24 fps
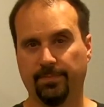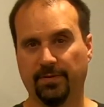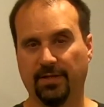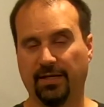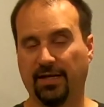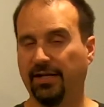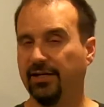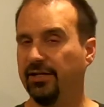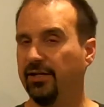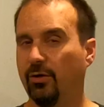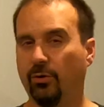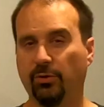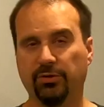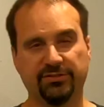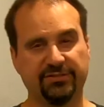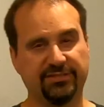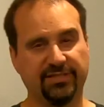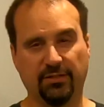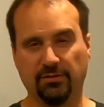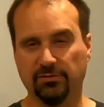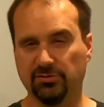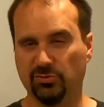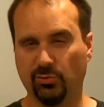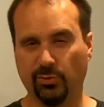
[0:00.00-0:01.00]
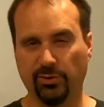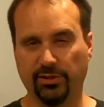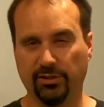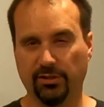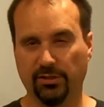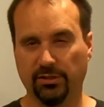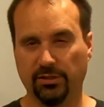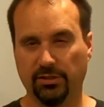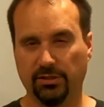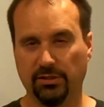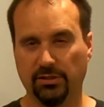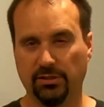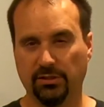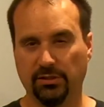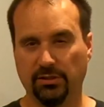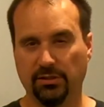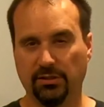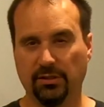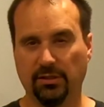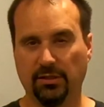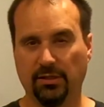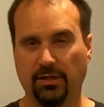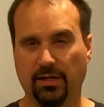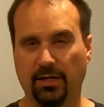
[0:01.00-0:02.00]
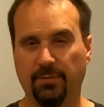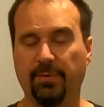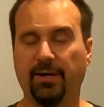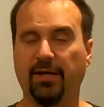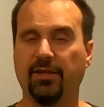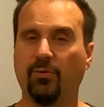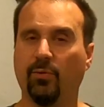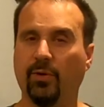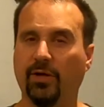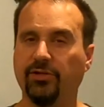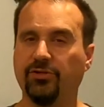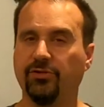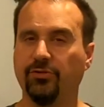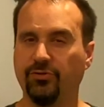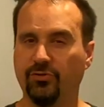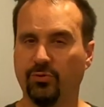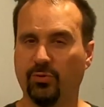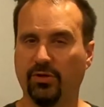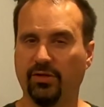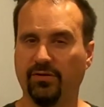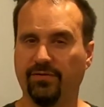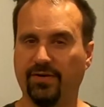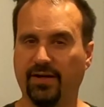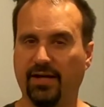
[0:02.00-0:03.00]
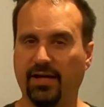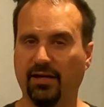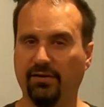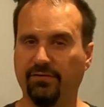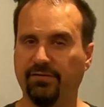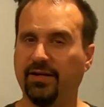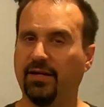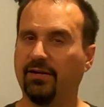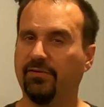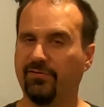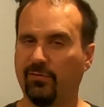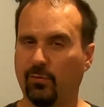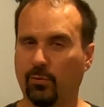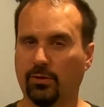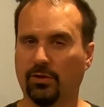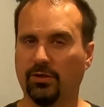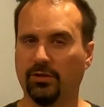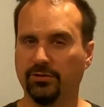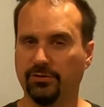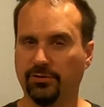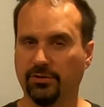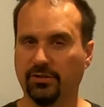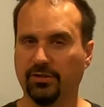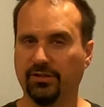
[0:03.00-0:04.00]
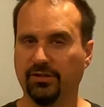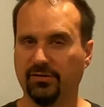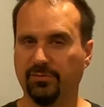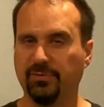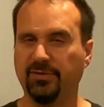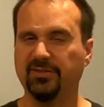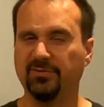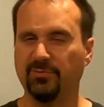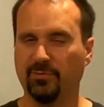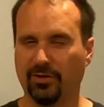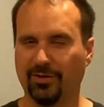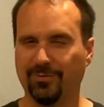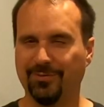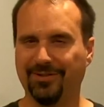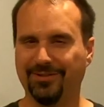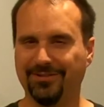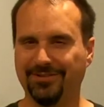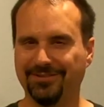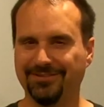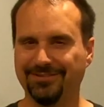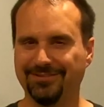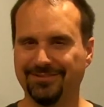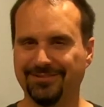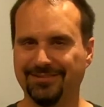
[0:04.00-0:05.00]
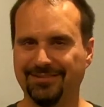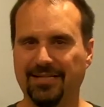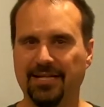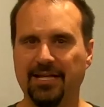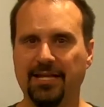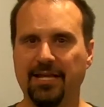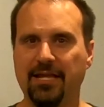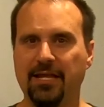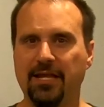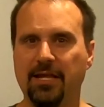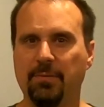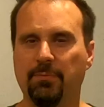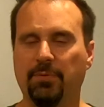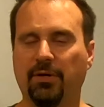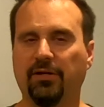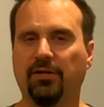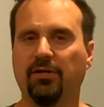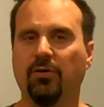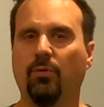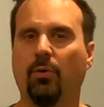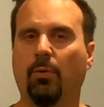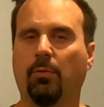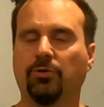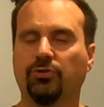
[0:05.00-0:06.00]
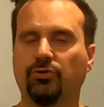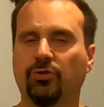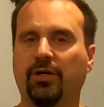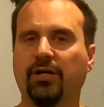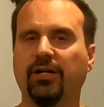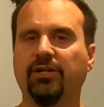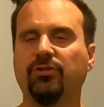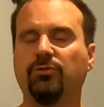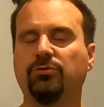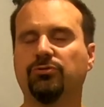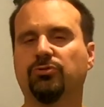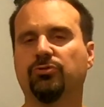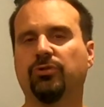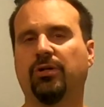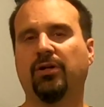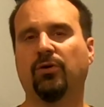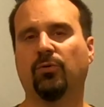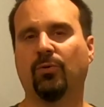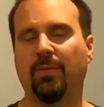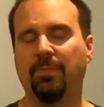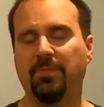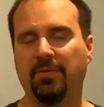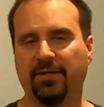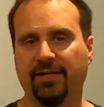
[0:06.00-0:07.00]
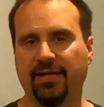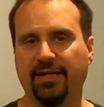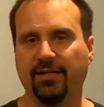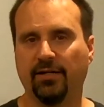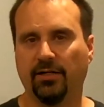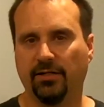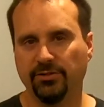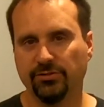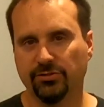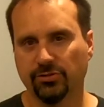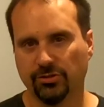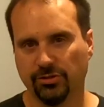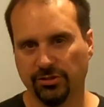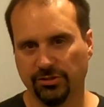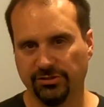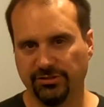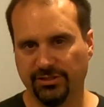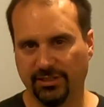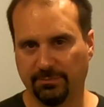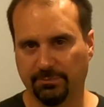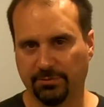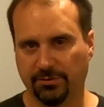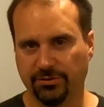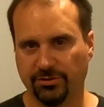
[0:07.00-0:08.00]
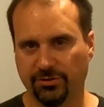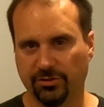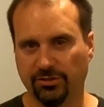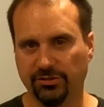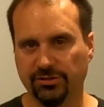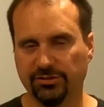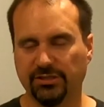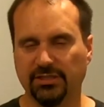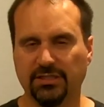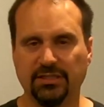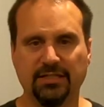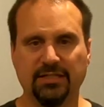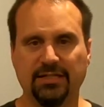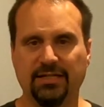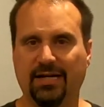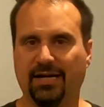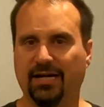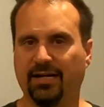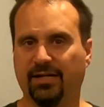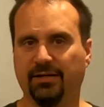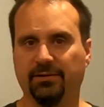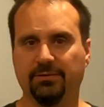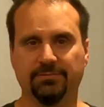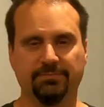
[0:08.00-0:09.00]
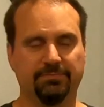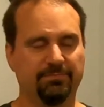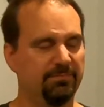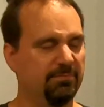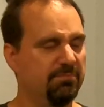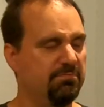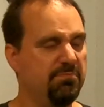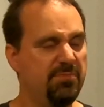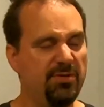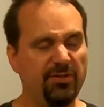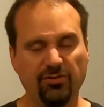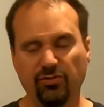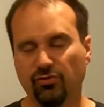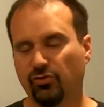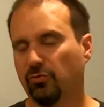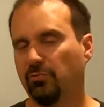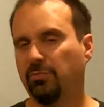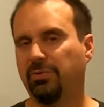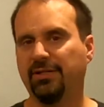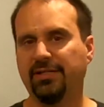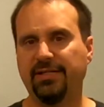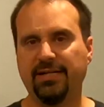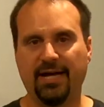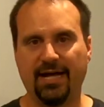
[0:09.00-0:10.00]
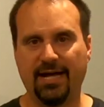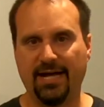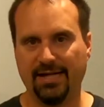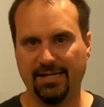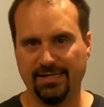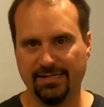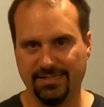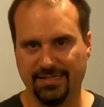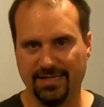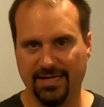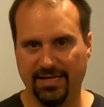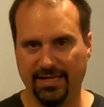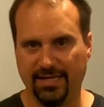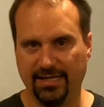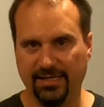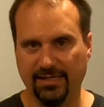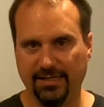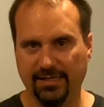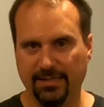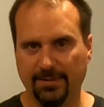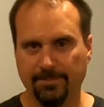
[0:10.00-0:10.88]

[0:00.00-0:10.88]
I know it sounds weird. And by the way, two twenty-five, not four hundred. Let's be smart about this. But what we're trying to do is we're trying to replicate under hood temperatures on a miserably hot day,